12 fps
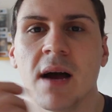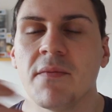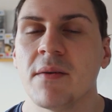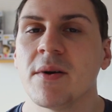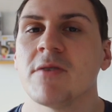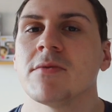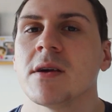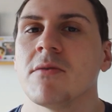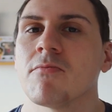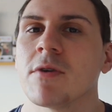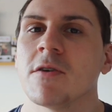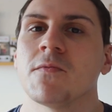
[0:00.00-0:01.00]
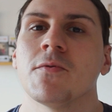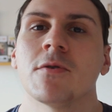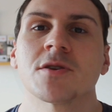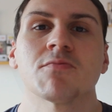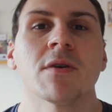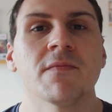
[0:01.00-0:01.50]
I think my only real
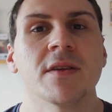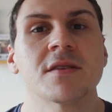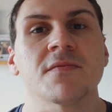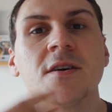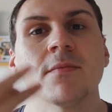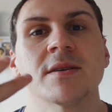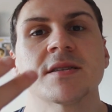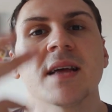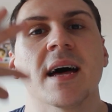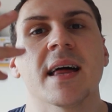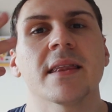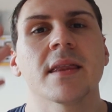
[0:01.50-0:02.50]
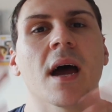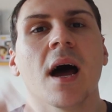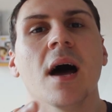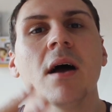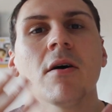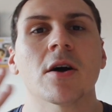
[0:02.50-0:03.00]
flaws with this film is that there
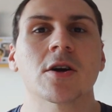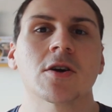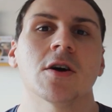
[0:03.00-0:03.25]
are a